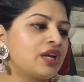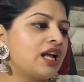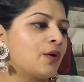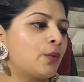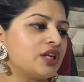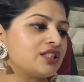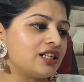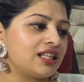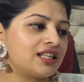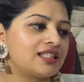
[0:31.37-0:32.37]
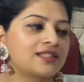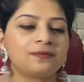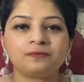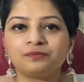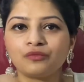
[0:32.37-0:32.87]
which is
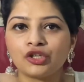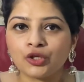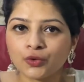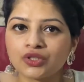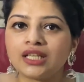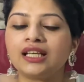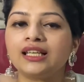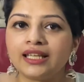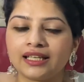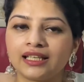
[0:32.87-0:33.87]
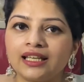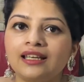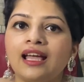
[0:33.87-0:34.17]
using LinkedIn